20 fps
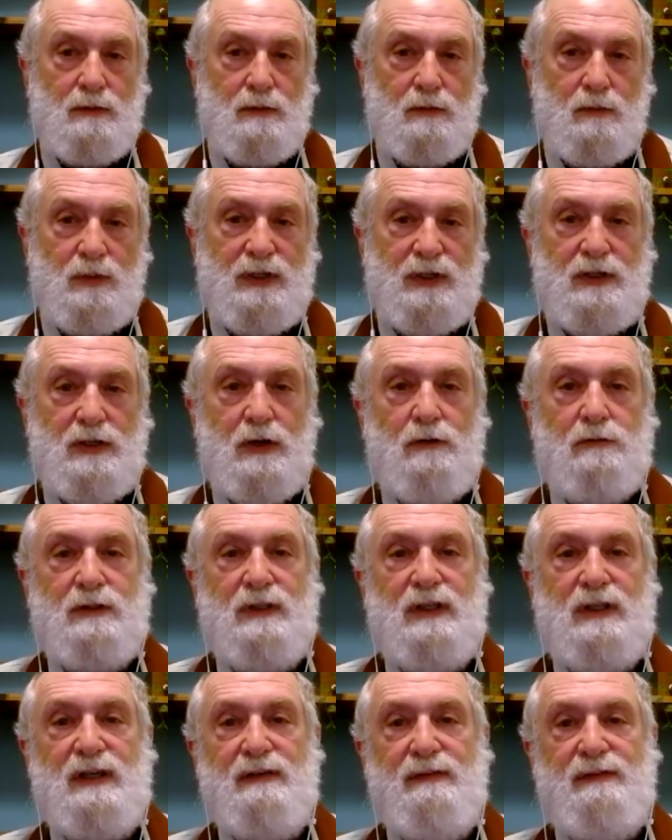We don't
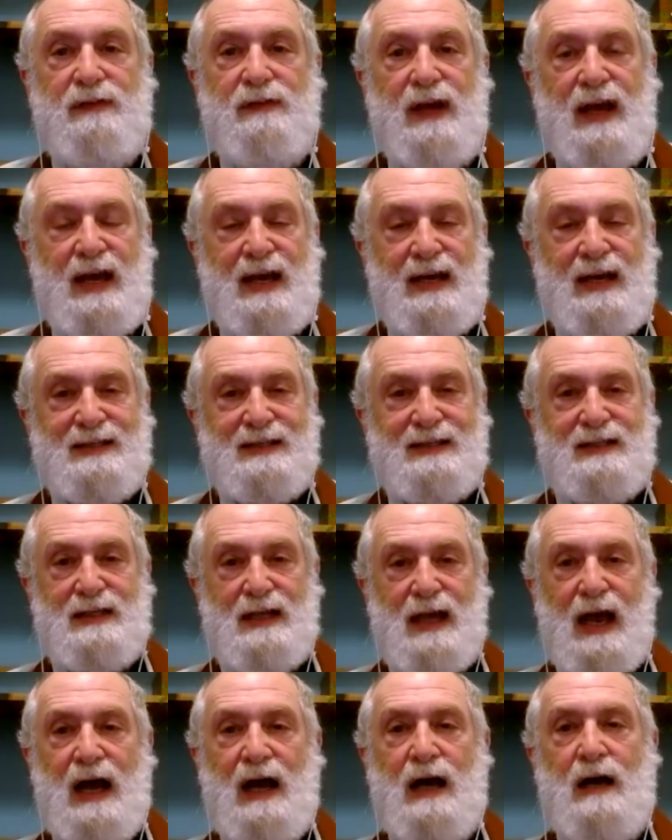live
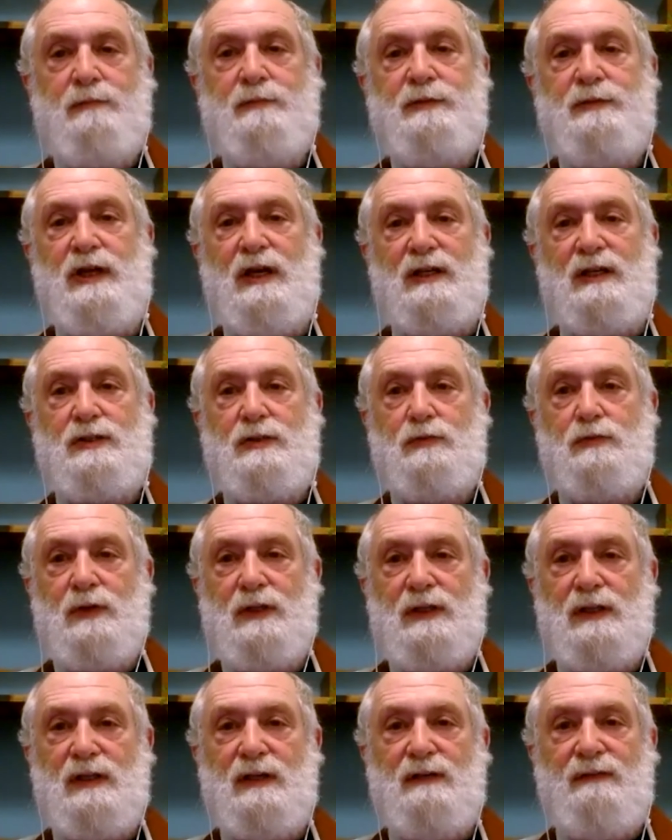as objects, we
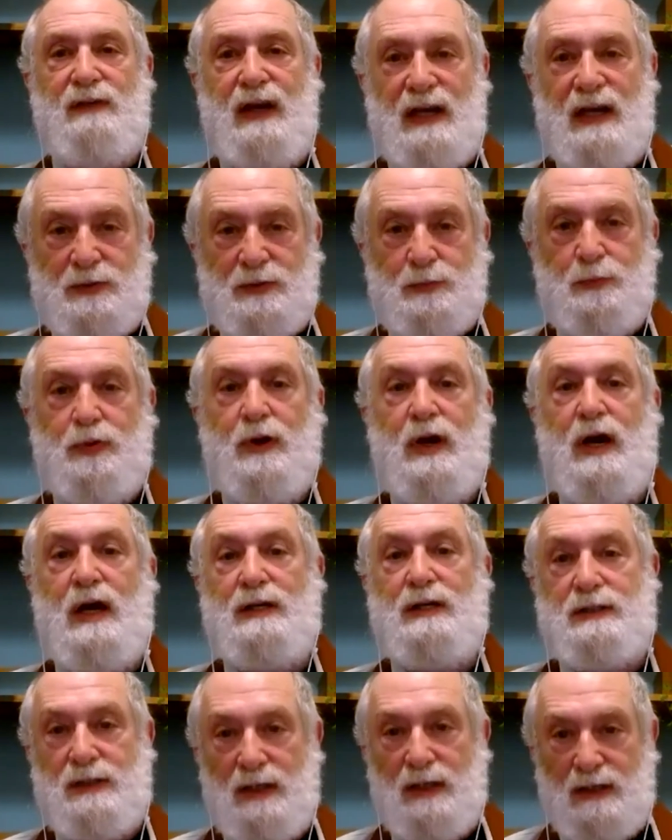live as
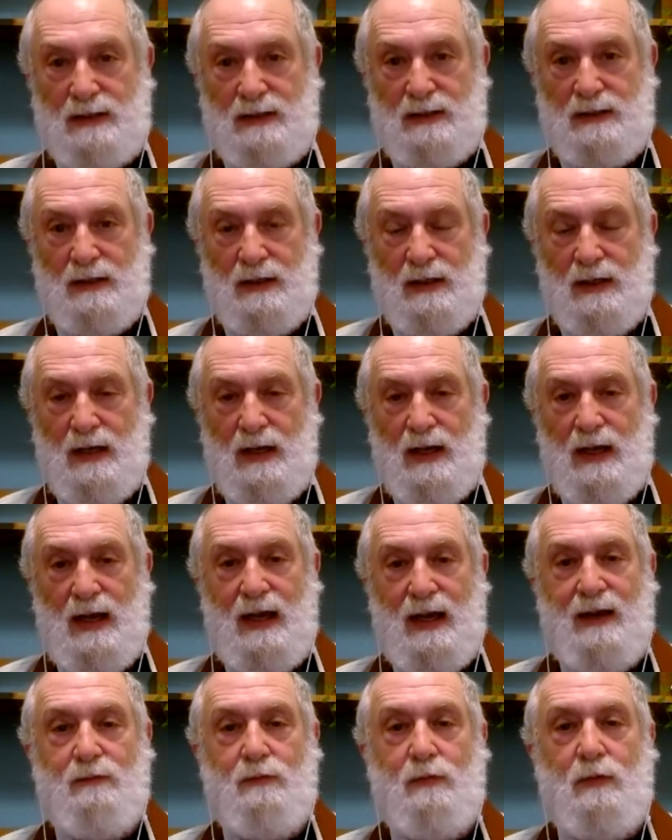process.
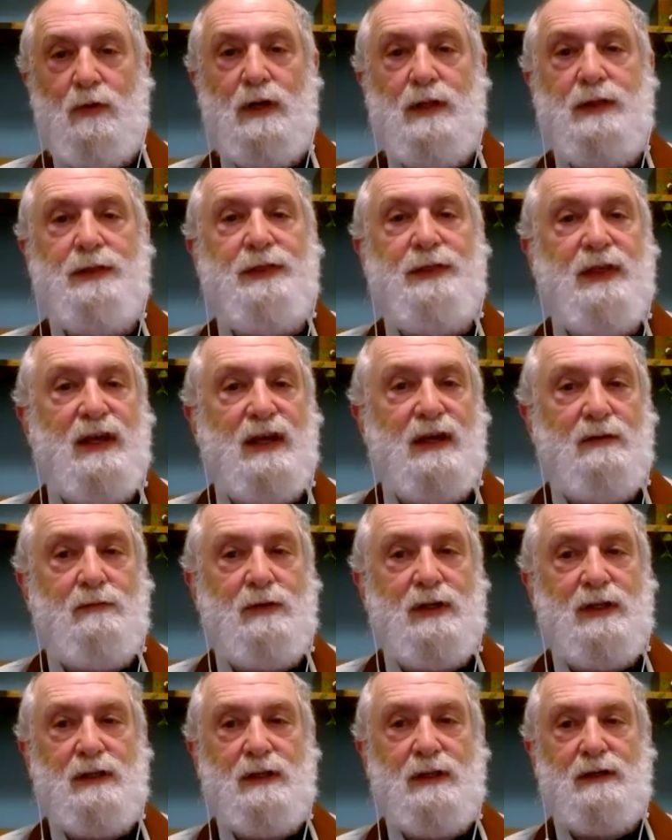And one thing
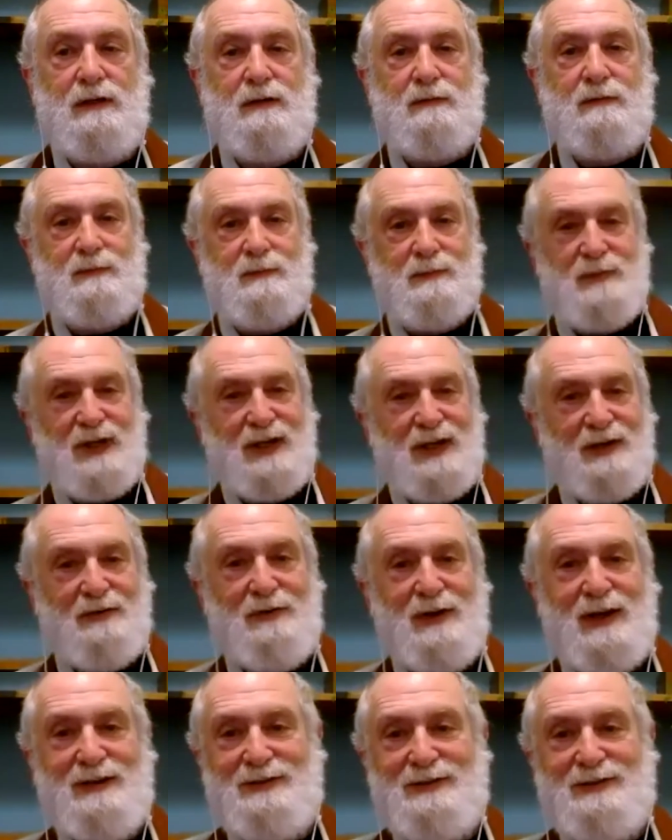we learned being
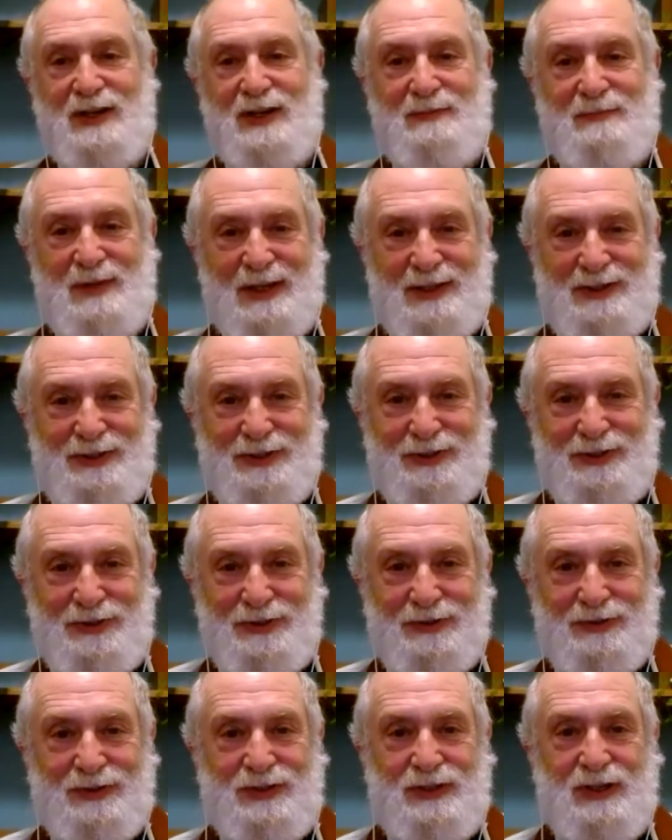around Zen Master
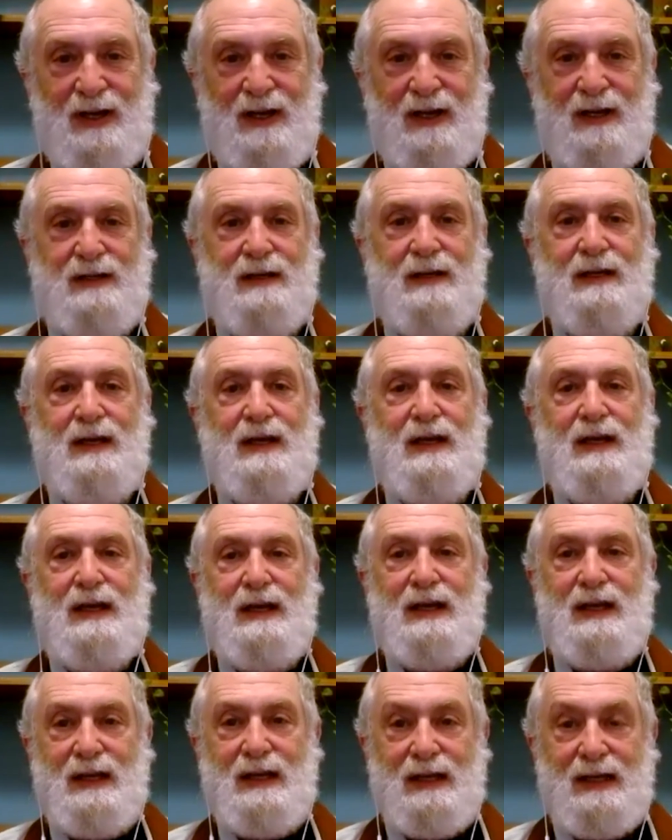Seung Sahn
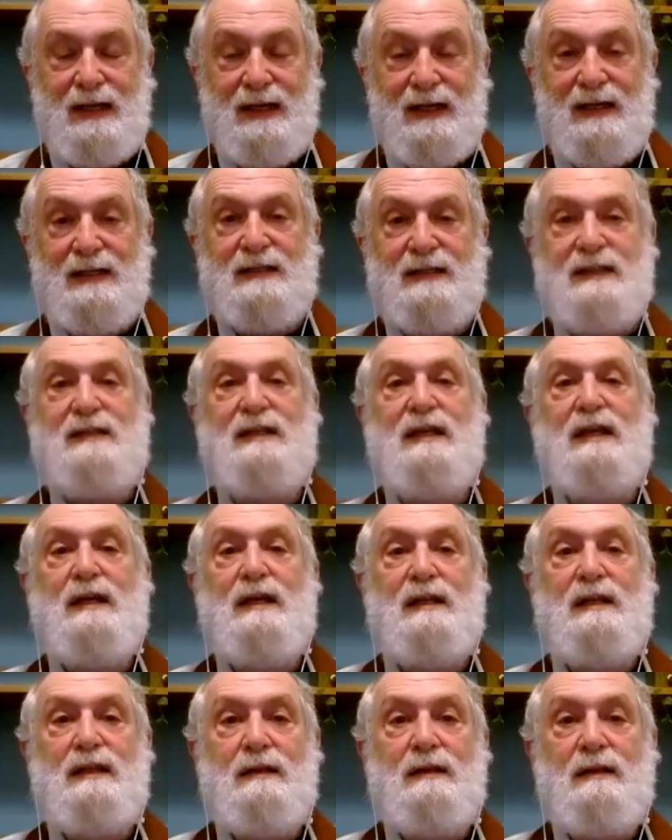is
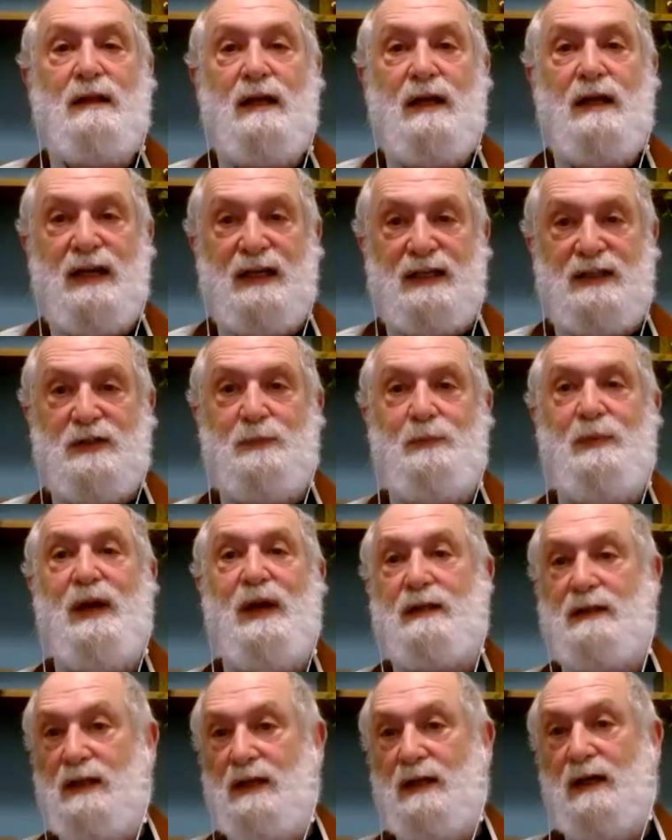
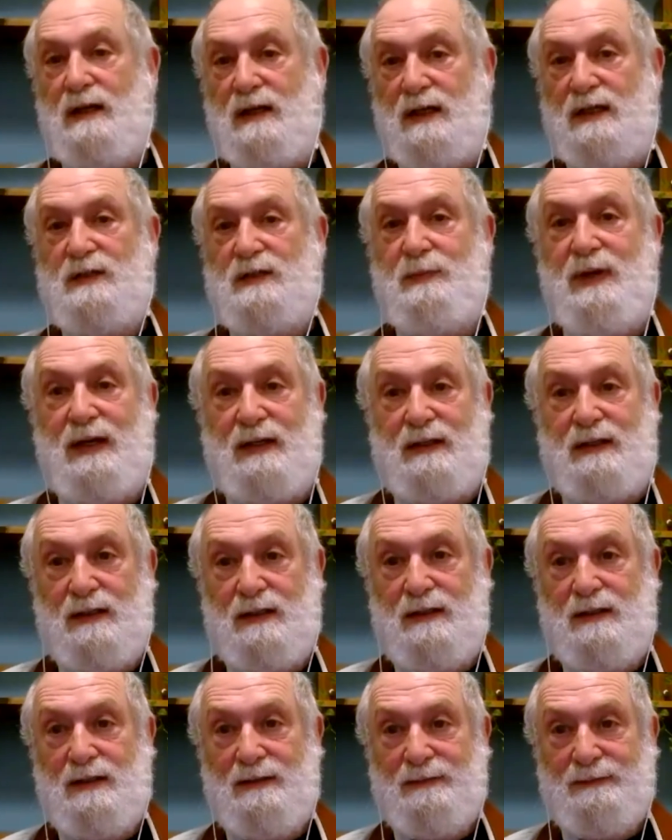expect the unexpected.